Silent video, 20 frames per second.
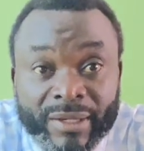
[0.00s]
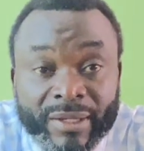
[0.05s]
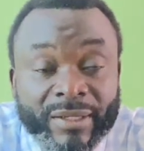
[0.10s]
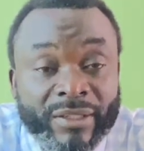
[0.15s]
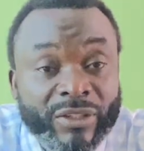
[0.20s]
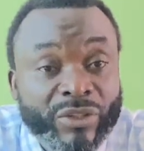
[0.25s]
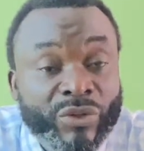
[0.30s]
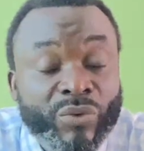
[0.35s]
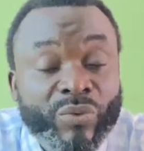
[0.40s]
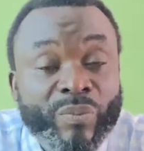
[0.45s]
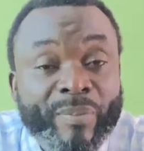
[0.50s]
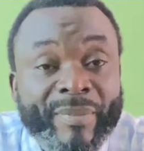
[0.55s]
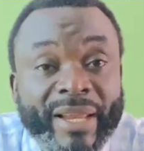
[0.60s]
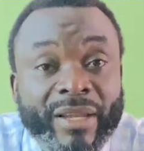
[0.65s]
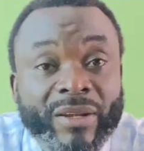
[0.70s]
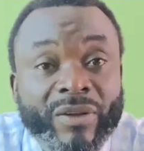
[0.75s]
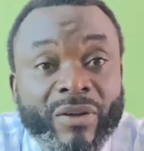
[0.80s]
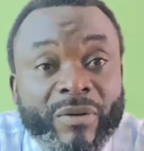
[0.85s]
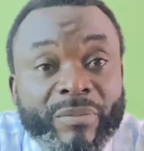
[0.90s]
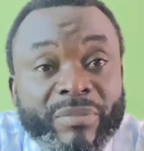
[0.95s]
you may
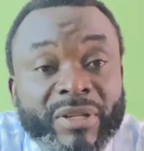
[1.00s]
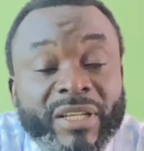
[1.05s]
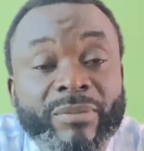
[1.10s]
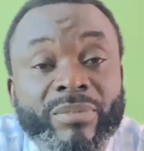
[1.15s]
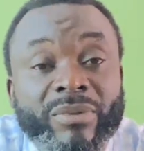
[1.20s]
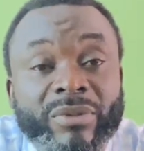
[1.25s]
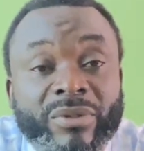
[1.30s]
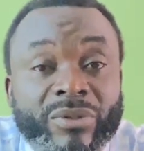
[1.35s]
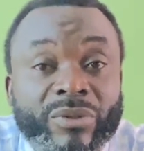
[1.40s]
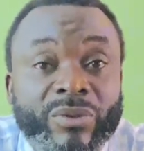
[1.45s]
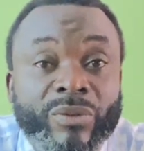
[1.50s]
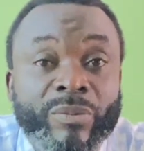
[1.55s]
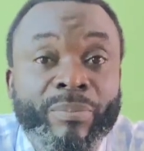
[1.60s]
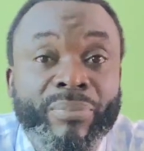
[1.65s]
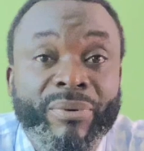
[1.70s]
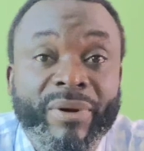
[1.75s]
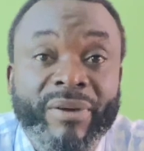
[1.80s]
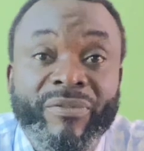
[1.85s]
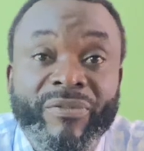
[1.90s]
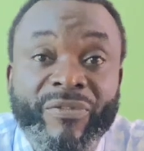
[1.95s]
not be able to
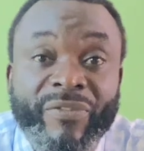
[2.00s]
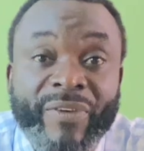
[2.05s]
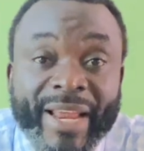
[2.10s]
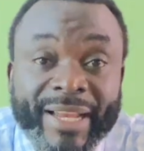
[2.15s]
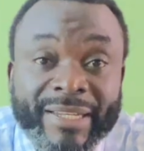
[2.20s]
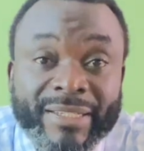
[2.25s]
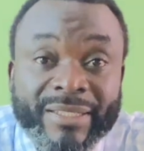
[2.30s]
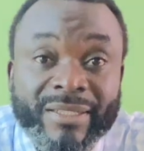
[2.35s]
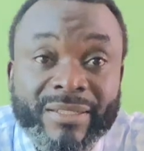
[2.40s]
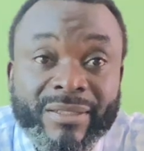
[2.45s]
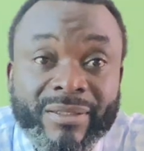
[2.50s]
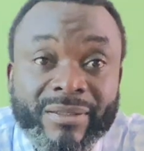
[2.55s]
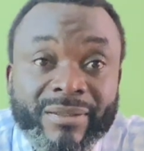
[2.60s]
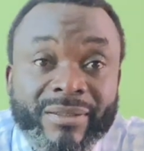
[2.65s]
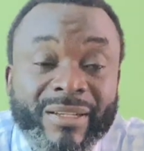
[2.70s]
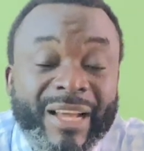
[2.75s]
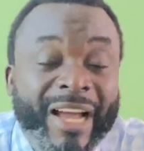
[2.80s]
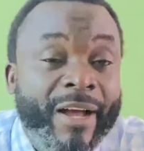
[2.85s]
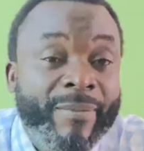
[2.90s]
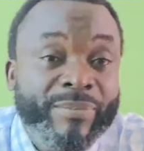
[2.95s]
prevent
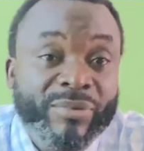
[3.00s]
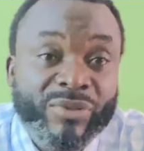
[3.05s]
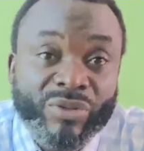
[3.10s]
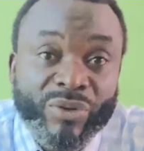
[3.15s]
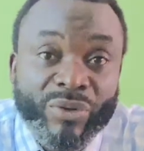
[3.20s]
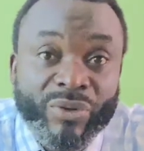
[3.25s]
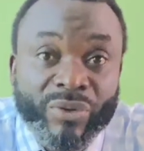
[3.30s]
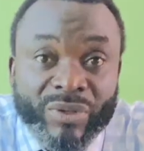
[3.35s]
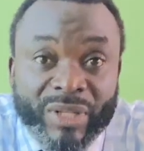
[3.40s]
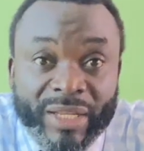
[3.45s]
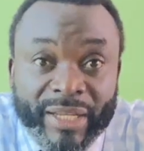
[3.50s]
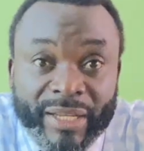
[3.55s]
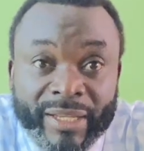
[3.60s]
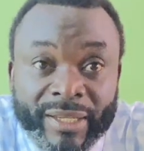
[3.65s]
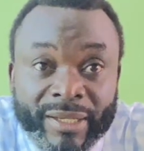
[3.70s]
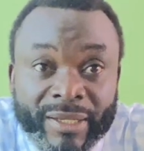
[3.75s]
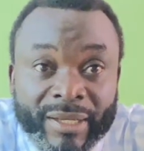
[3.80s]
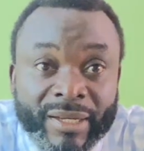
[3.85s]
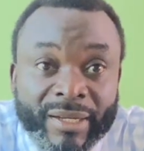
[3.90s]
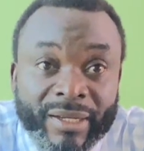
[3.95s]
absolutely
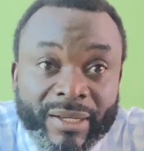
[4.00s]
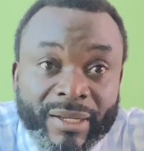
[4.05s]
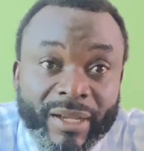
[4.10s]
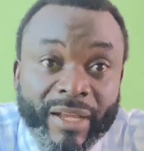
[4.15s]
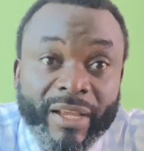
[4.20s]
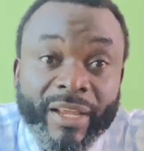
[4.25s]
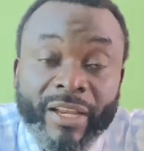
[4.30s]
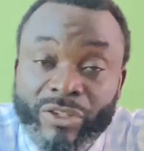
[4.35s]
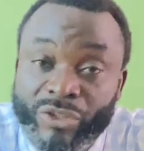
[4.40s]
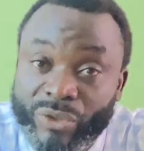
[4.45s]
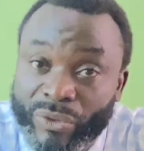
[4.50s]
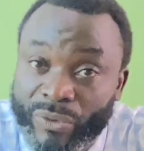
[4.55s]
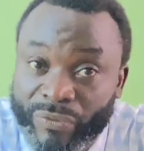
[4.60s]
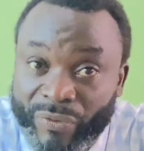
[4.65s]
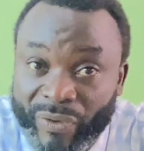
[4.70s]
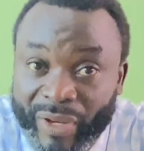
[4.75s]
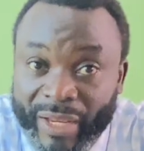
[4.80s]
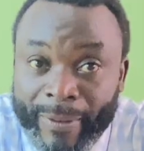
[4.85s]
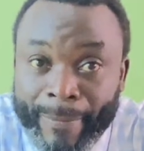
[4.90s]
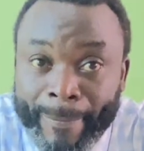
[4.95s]

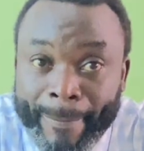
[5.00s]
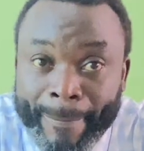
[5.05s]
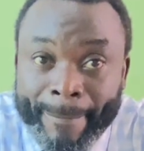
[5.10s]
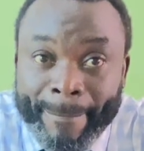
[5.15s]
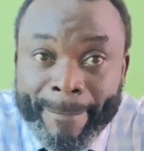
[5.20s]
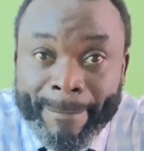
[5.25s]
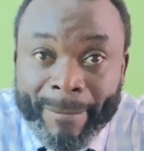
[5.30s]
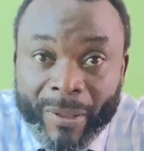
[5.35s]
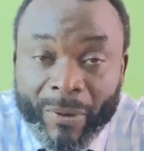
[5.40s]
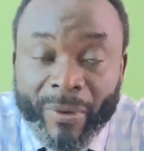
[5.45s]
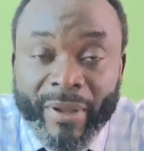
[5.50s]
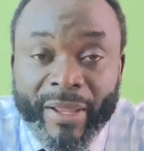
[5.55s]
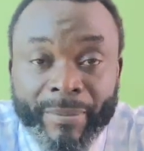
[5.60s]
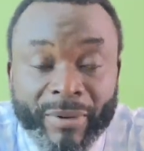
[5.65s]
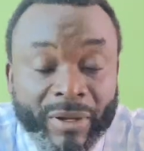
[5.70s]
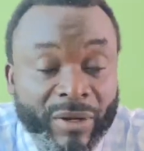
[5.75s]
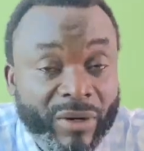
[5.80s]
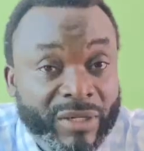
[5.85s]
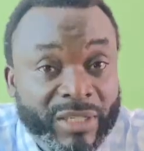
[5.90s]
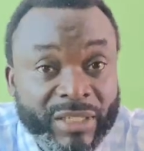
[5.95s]
atrophy, okay,
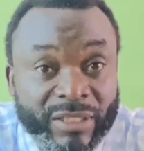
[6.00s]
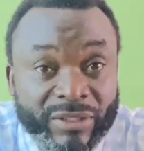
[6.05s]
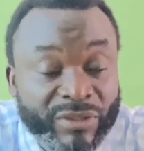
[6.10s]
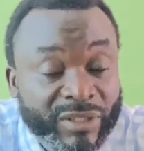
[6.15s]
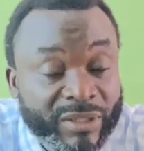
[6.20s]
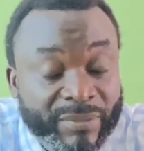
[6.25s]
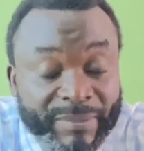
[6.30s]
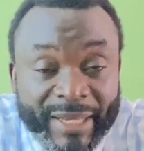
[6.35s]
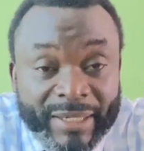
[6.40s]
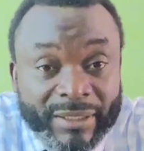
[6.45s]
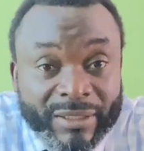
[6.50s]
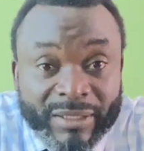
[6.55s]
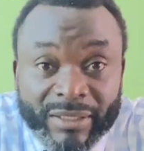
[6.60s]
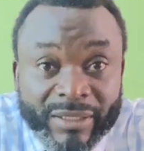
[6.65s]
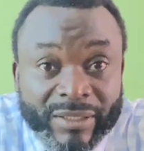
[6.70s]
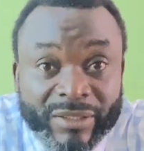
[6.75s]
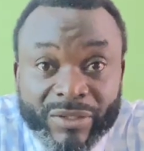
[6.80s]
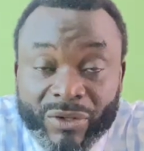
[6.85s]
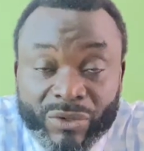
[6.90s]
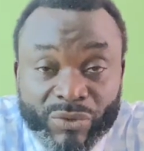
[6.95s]
because the treatment
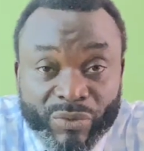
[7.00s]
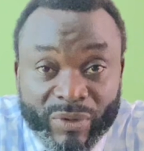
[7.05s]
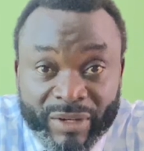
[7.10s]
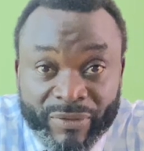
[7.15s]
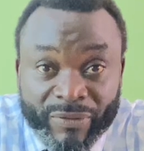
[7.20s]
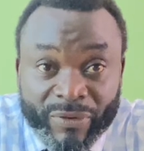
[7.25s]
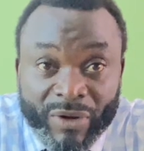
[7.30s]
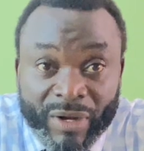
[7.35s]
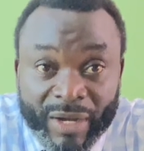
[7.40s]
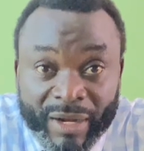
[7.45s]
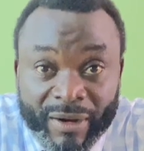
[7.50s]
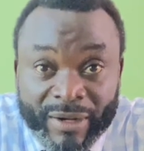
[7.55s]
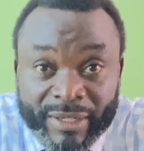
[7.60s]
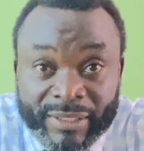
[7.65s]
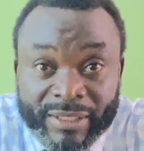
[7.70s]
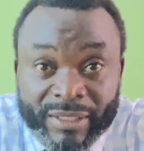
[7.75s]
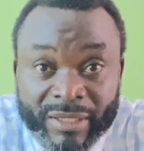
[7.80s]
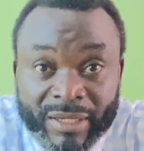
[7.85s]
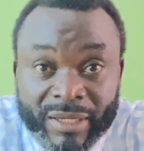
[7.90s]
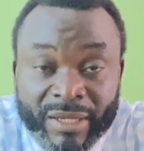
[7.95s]
is not 24
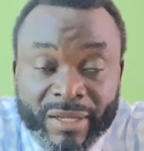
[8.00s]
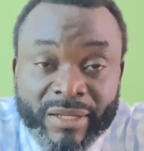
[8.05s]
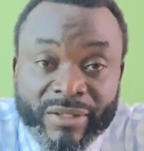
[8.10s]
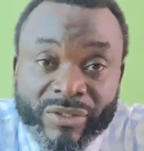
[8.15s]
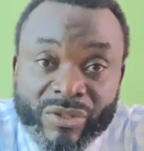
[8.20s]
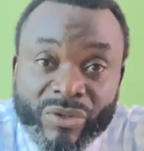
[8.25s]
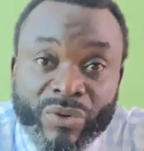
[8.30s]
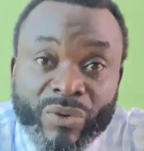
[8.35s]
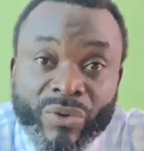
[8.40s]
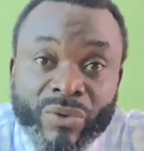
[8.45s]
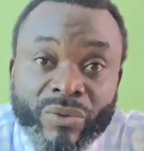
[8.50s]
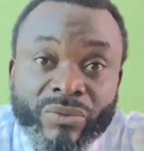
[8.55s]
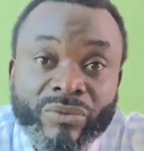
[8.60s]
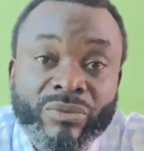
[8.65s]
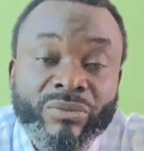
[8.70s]
hours. So